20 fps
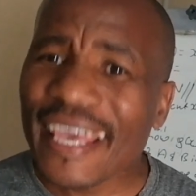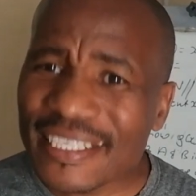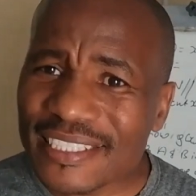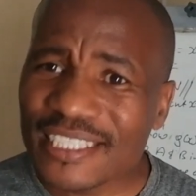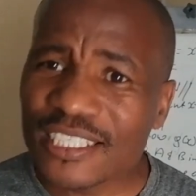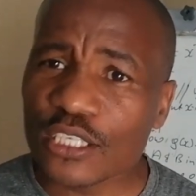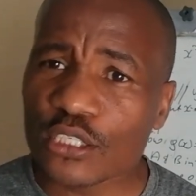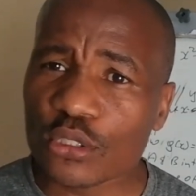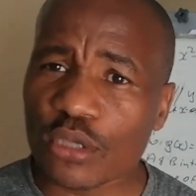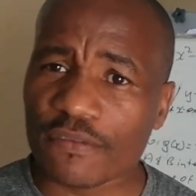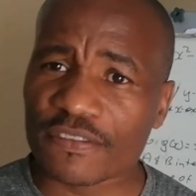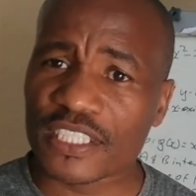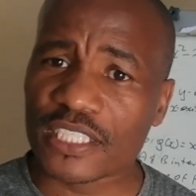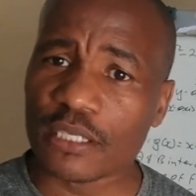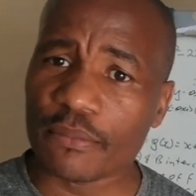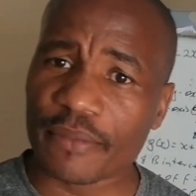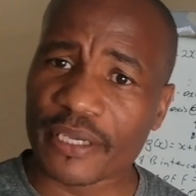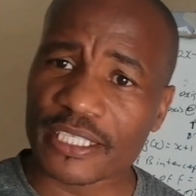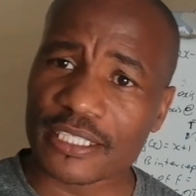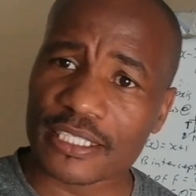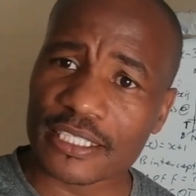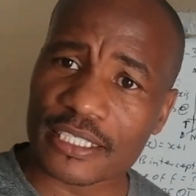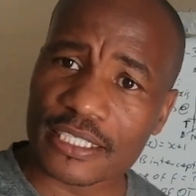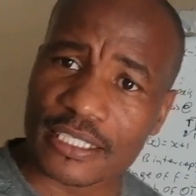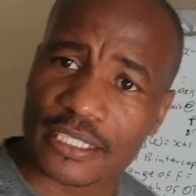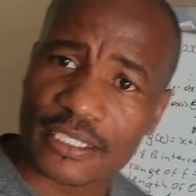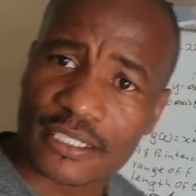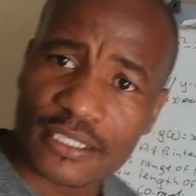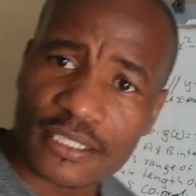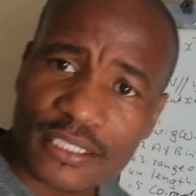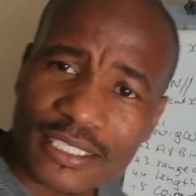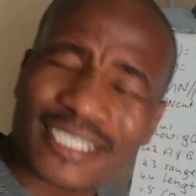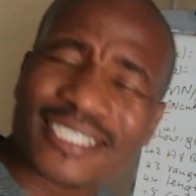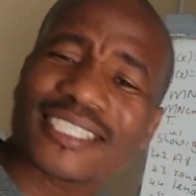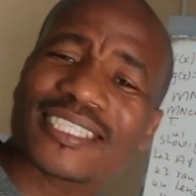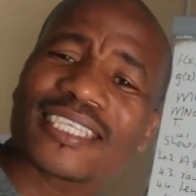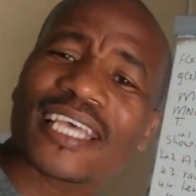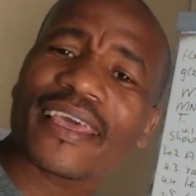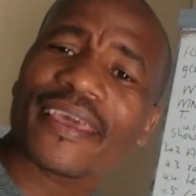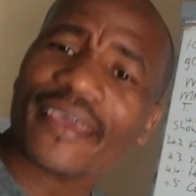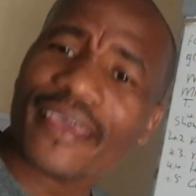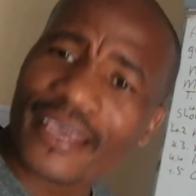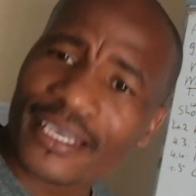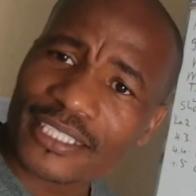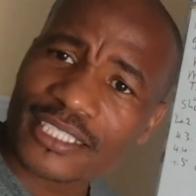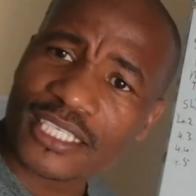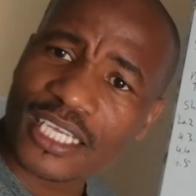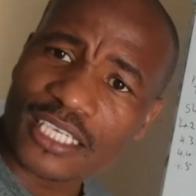axis of symmetry. It is the x